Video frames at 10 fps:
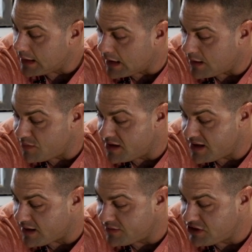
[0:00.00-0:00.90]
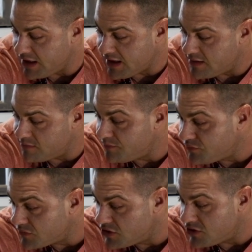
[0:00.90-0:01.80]
And then on the chicken,
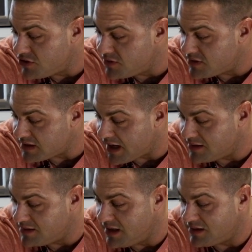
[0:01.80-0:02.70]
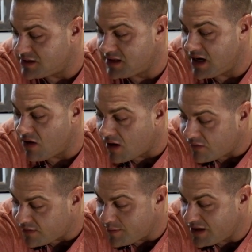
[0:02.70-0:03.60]
should you decide to take the skin
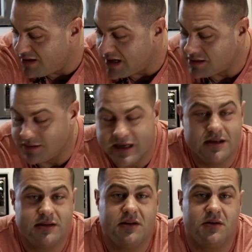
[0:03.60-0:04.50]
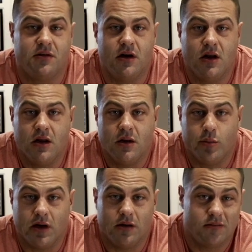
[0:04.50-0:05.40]
off, I mean, that's lean too.
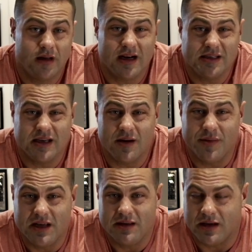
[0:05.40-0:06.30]
But like I said, I'm gonna eat